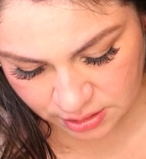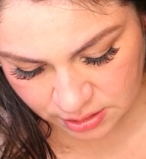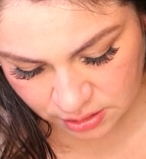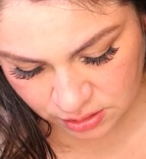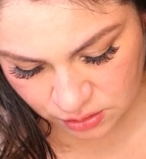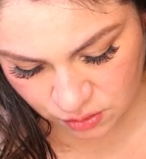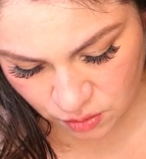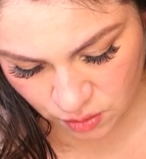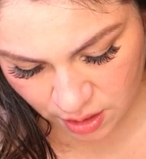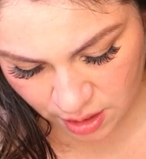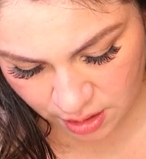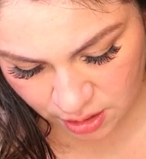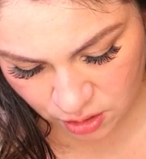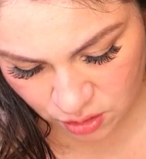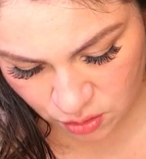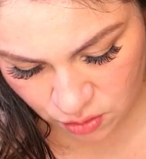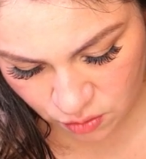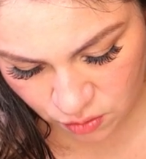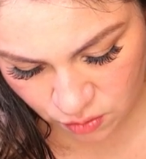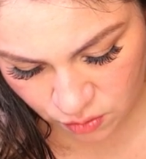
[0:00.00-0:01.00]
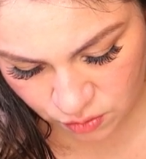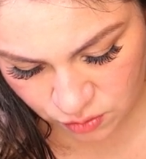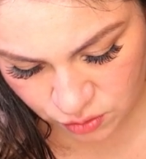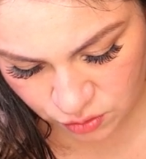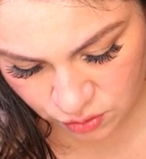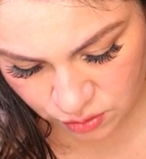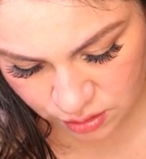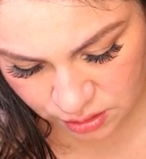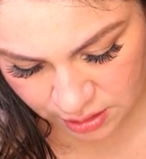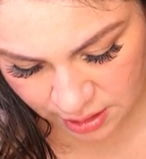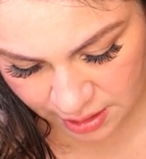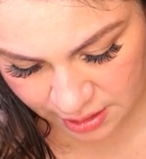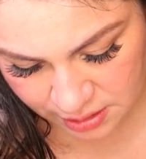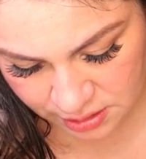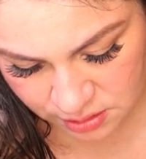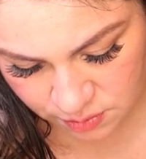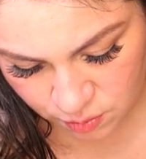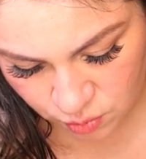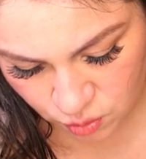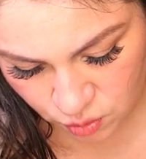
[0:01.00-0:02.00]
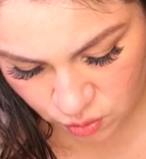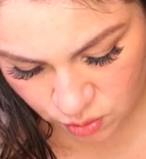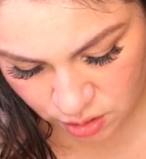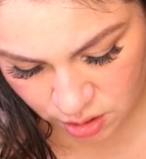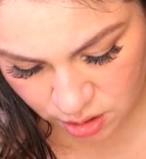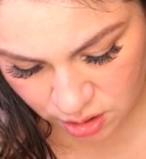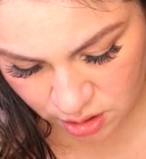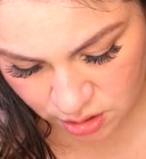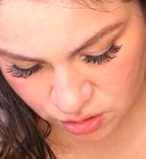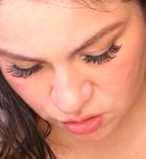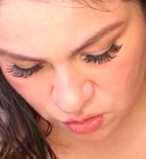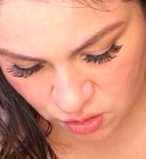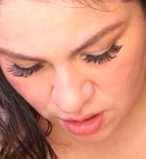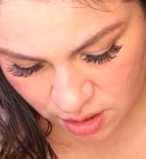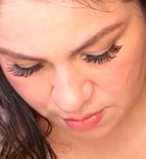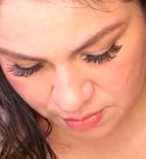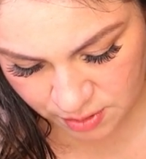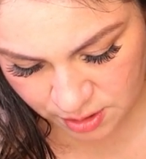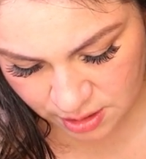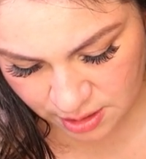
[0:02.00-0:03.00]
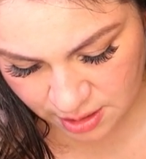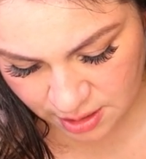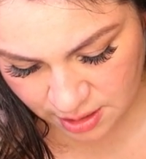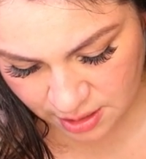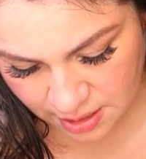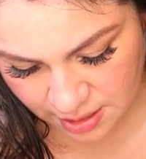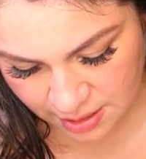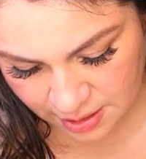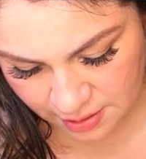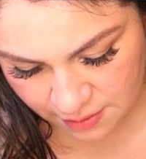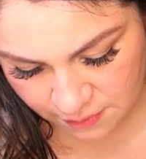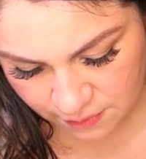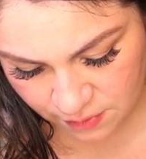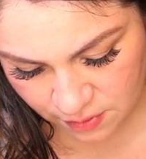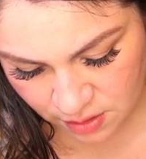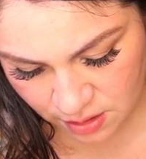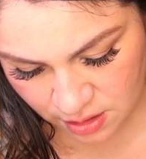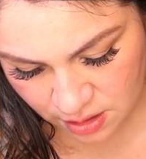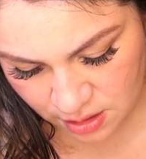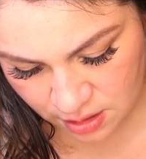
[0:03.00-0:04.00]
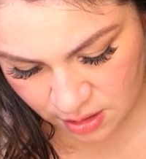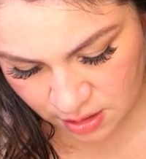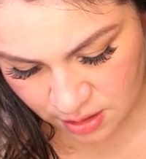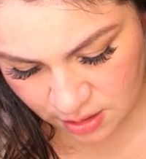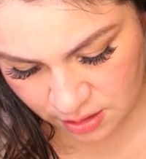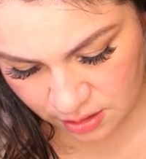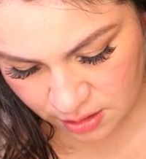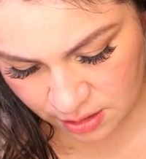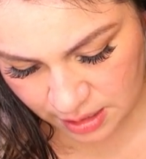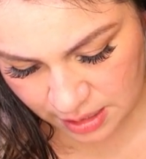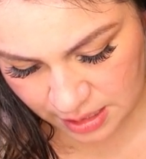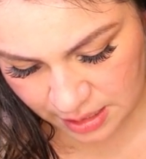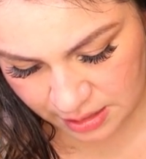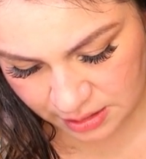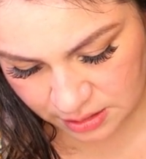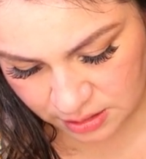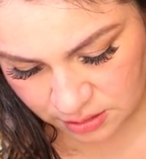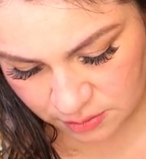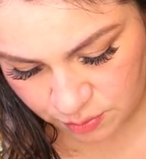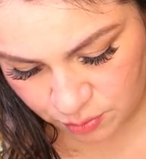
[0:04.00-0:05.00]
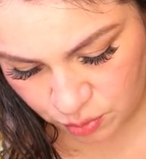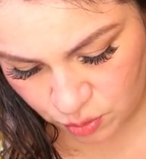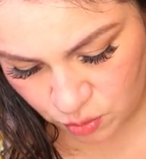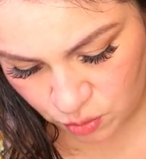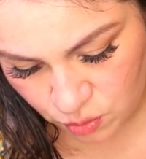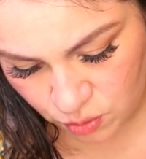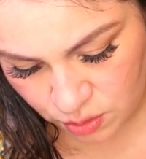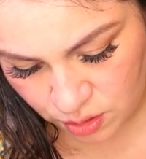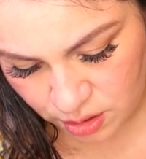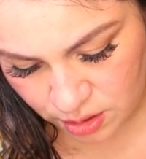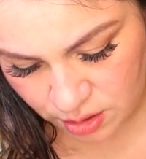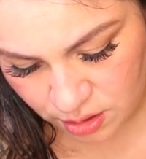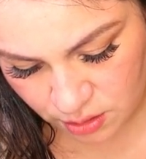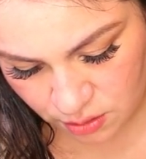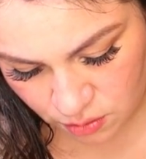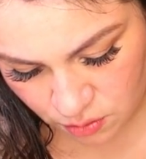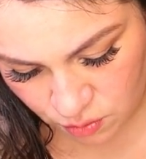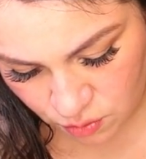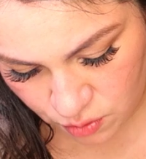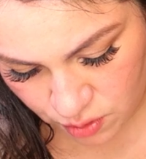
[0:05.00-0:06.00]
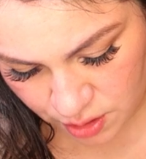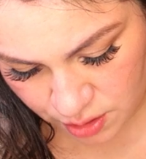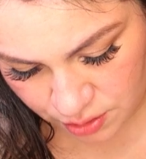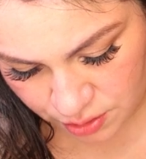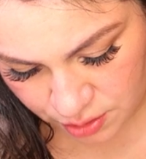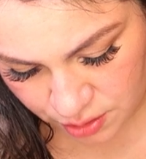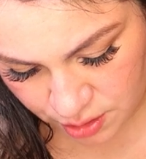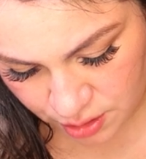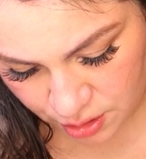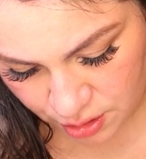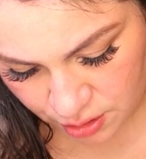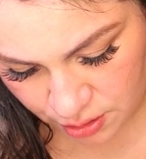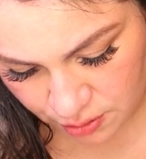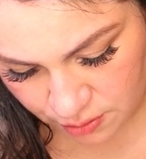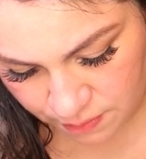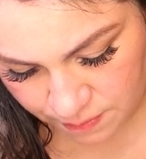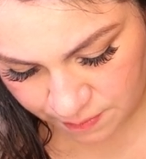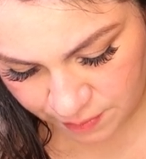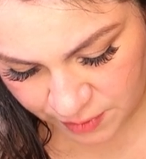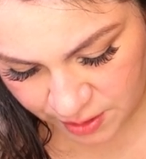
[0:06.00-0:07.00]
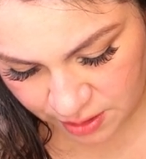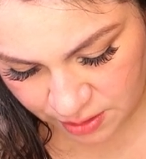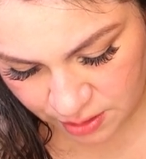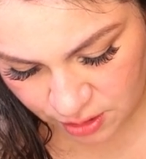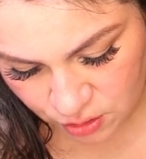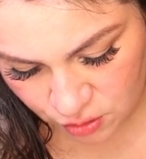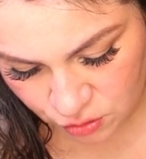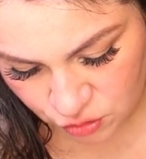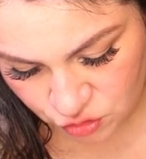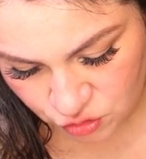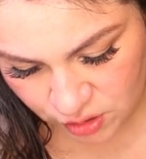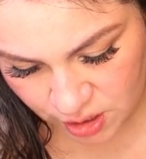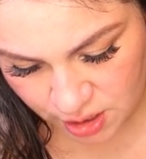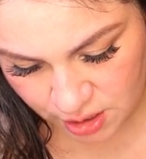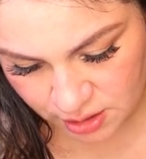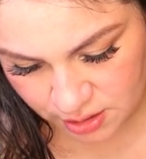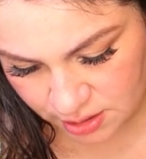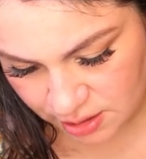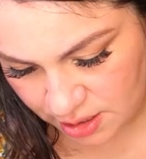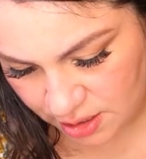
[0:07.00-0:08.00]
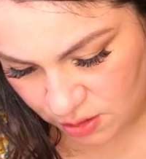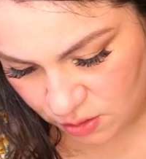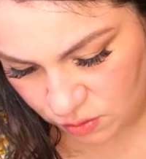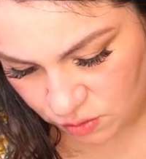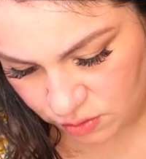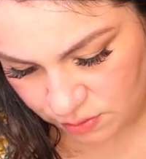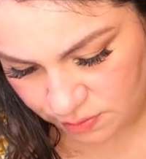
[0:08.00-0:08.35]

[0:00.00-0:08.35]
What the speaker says: So I go to the highest point, so I'm gonna have the highest point right there, and then you drag it down.